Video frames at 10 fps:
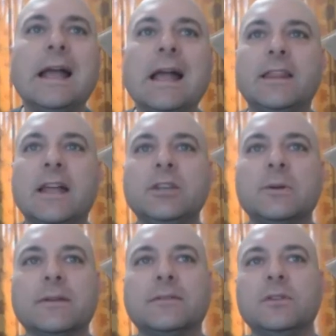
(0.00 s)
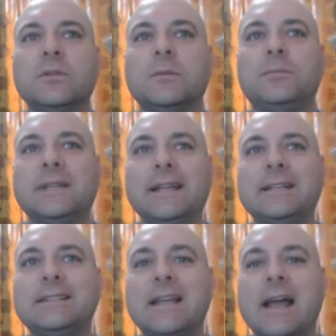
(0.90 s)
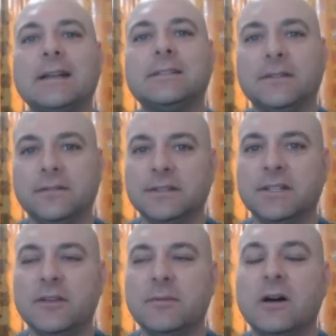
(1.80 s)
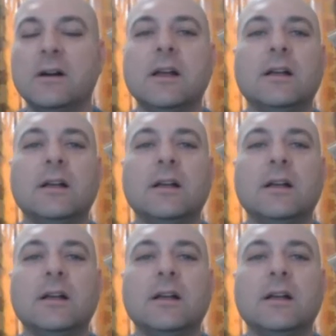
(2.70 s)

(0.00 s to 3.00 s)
and then you have to do a plain text of this email.